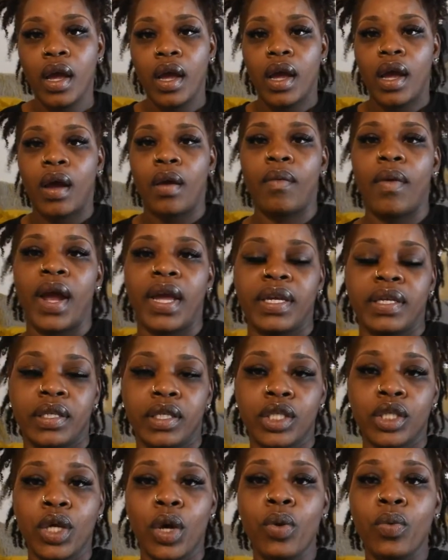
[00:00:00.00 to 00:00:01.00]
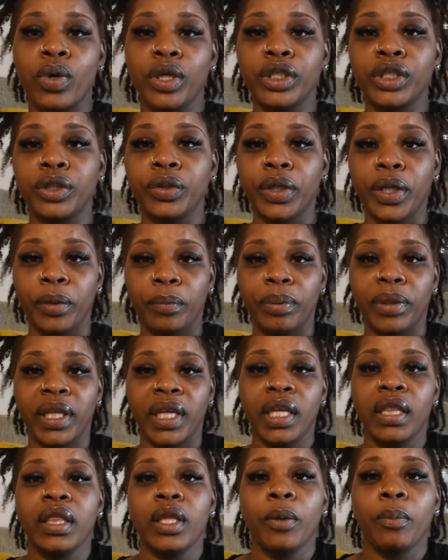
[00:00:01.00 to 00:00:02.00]
Alright, so once you
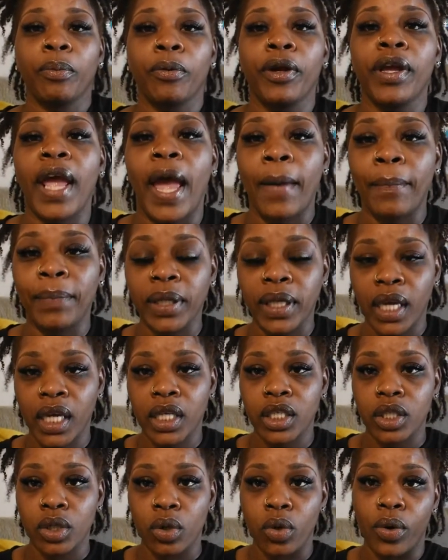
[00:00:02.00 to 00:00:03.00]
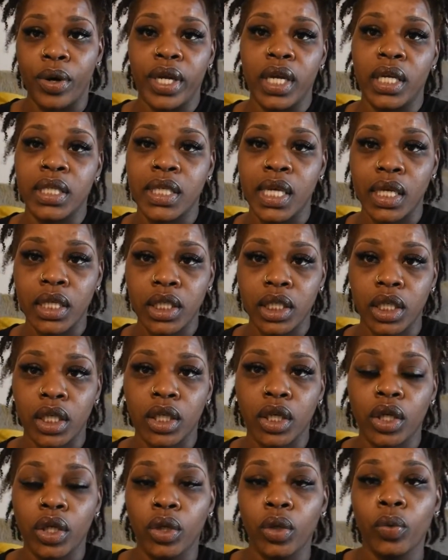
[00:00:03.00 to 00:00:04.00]
complete the pre-application
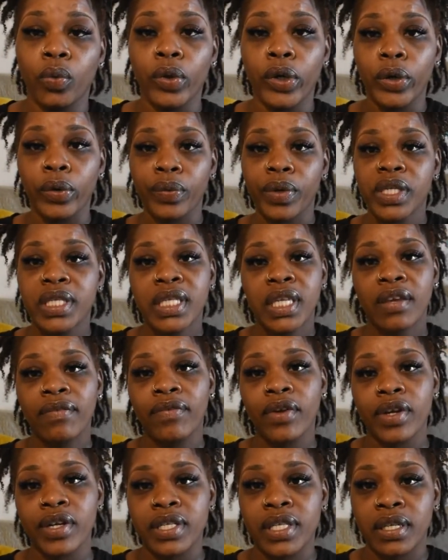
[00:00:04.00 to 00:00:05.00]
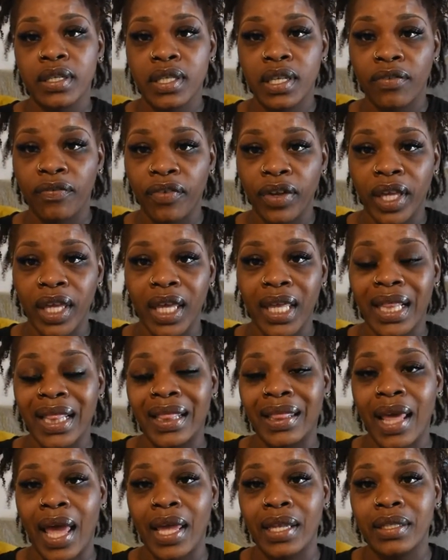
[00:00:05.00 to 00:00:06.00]
orientation, you will receive your
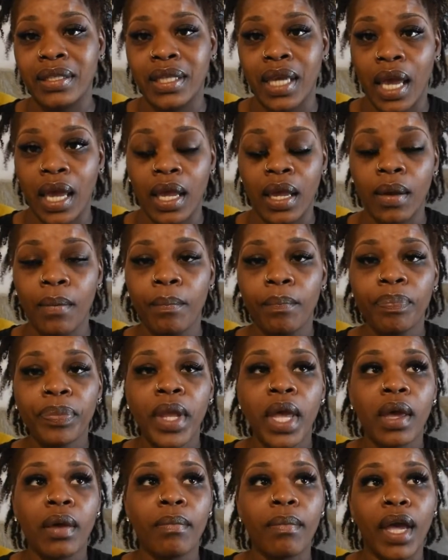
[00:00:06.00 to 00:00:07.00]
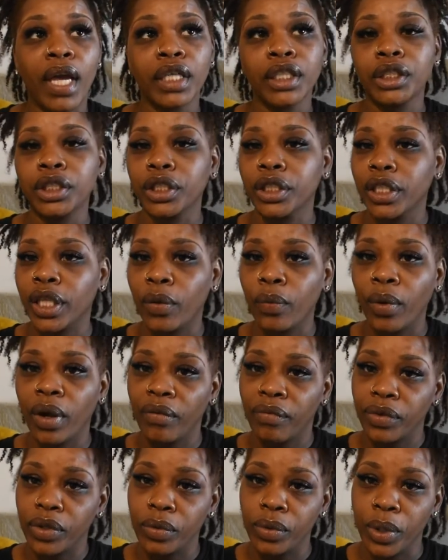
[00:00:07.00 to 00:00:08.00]
certificate that day. Make sure that
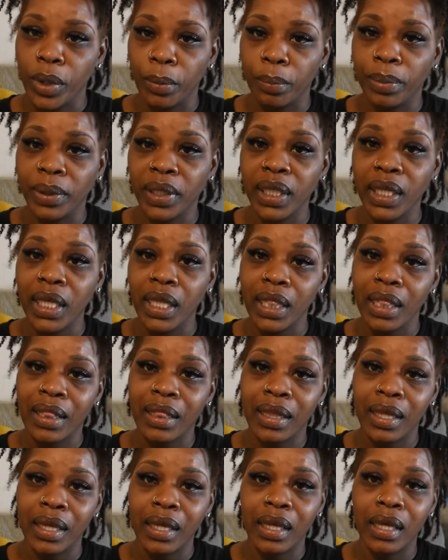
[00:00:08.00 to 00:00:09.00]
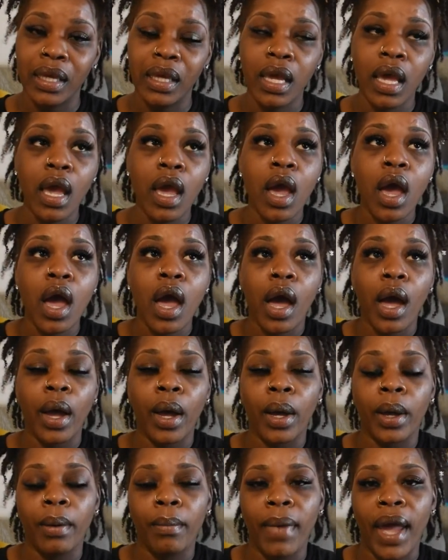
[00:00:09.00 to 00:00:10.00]
wherever you complete the
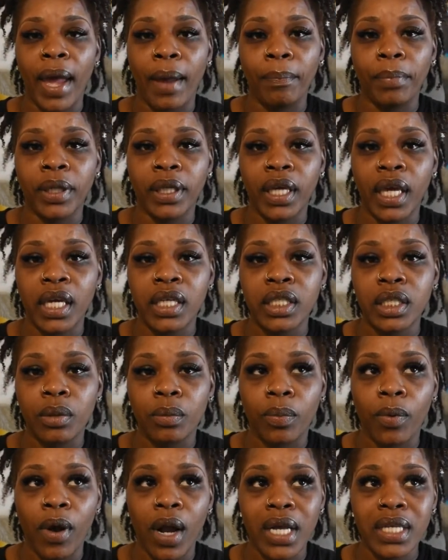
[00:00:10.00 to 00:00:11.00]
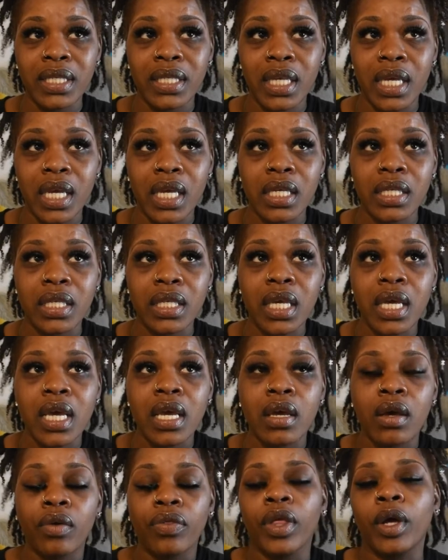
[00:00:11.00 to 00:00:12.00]
application process,
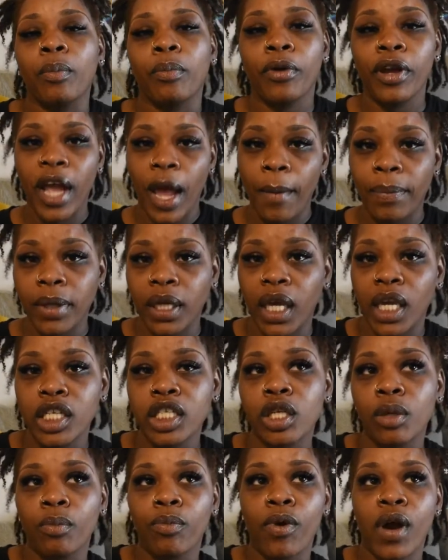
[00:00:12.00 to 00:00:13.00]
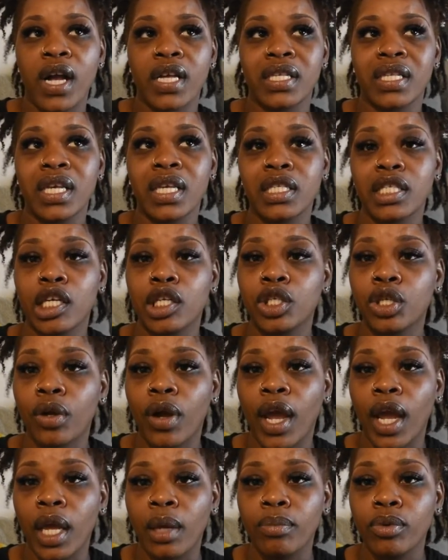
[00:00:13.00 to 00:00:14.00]
the pre-application process, that
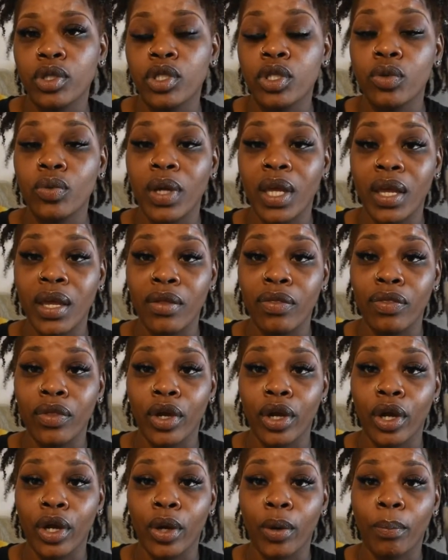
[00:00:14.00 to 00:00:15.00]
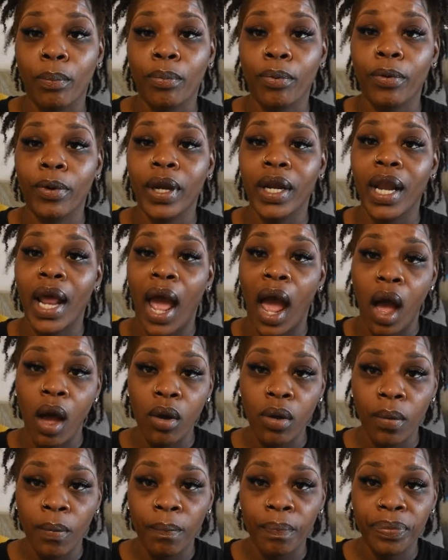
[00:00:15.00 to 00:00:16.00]
you're able to either print
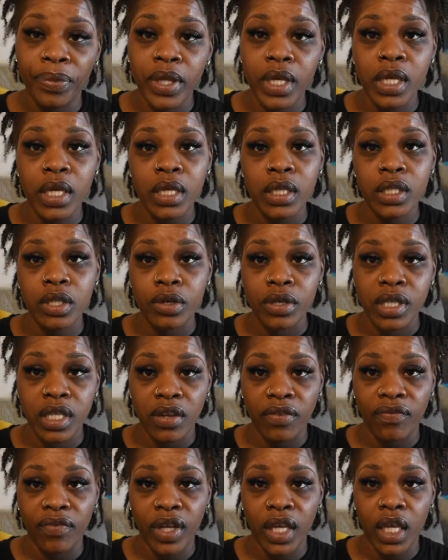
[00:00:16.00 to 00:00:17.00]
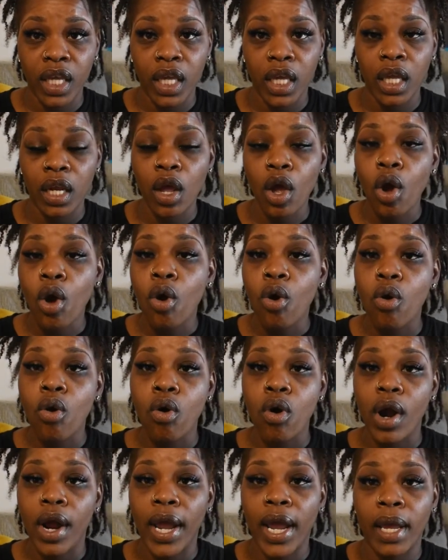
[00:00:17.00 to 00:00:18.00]
out the certificate
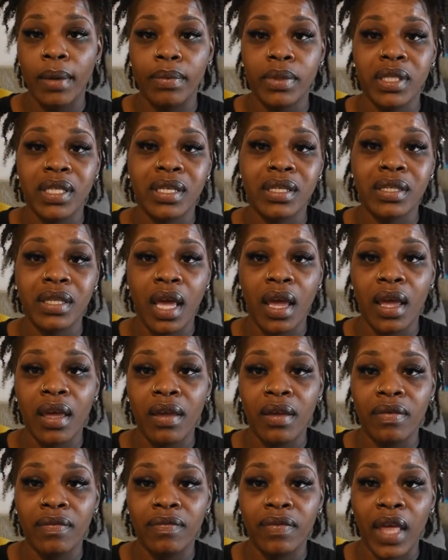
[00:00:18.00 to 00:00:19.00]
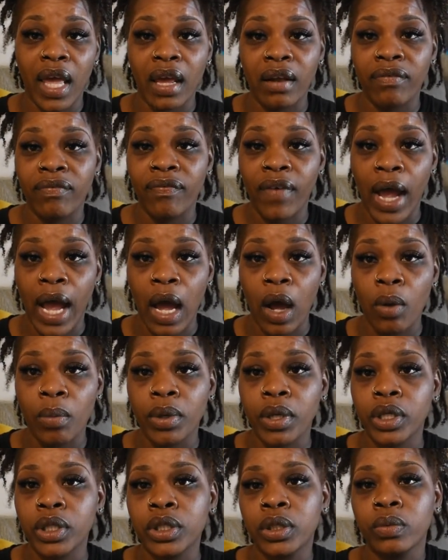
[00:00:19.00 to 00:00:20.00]
or able to save that file
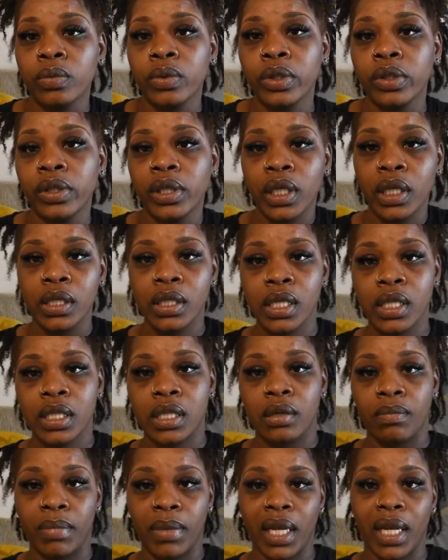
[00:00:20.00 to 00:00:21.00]
because you will need to submit